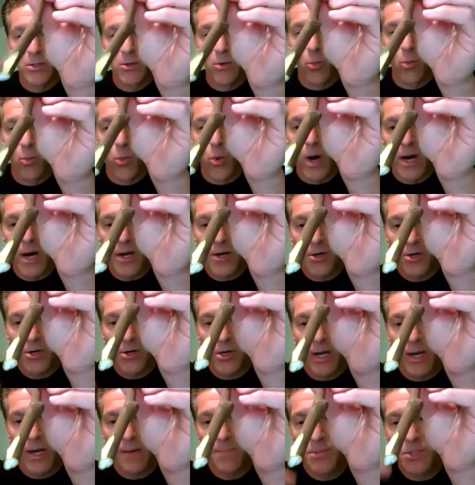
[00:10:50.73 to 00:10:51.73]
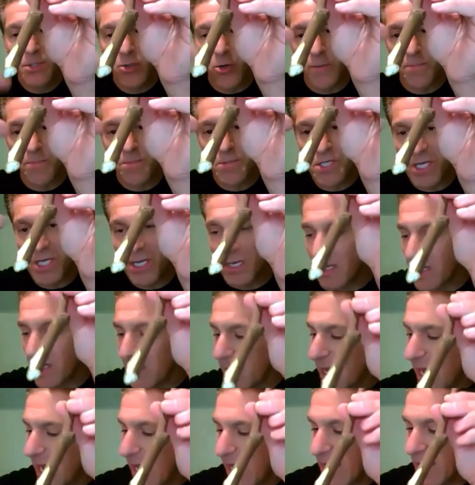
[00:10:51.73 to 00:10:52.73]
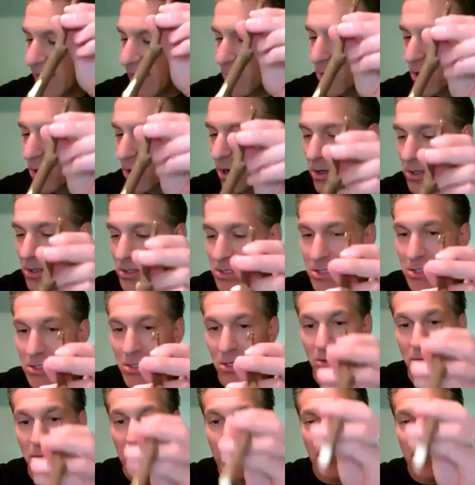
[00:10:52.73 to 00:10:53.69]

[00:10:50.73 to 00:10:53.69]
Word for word: water absorption and we're also